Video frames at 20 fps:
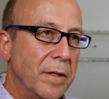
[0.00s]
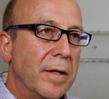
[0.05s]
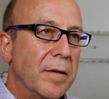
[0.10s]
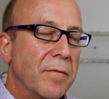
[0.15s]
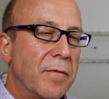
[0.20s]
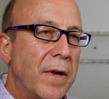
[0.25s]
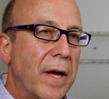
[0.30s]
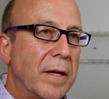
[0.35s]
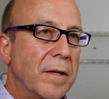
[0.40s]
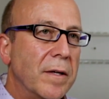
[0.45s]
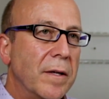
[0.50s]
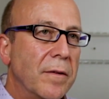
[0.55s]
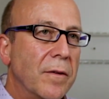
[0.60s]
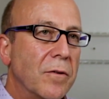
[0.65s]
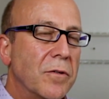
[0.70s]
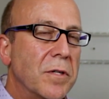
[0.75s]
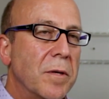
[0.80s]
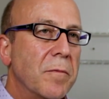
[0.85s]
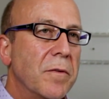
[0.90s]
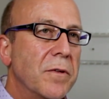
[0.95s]
In fact,
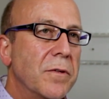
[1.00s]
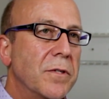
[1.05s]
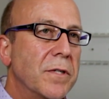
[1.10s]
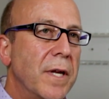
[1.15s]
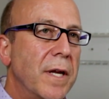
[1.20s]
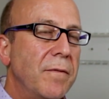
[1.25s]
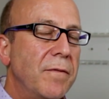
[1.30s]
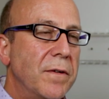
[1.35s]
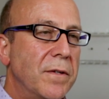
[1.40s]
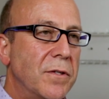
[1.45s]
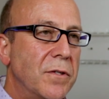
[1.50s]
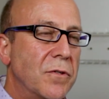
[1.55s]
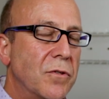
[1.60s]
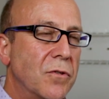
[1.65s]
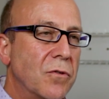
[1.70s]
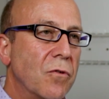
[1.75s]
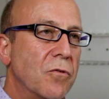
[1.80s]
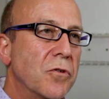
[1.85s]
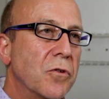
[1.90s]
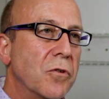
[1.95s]
they're some of the safest
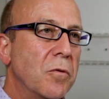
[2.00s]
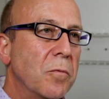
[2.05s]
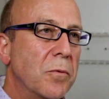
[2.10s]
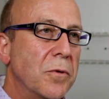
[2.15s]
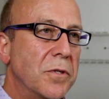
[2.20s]
surgical